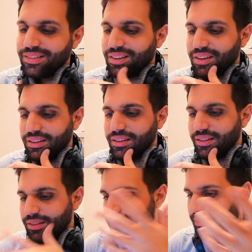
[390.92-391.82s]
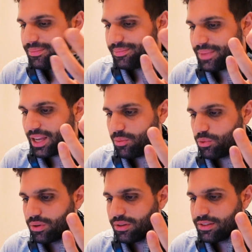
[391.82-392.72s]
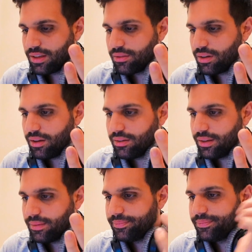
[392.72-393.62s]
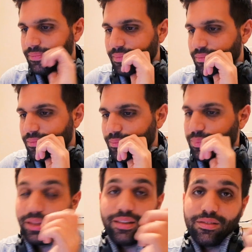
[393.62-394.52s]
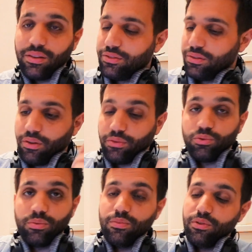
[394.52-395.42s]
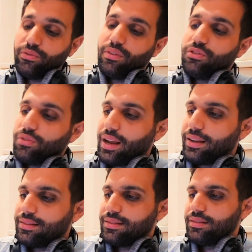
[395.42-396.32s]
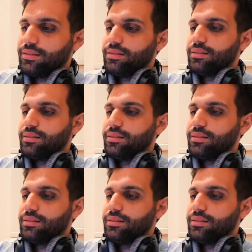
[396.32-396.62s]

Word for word: is not um, anymore on SoundCloud. Please also don't remove the tracks.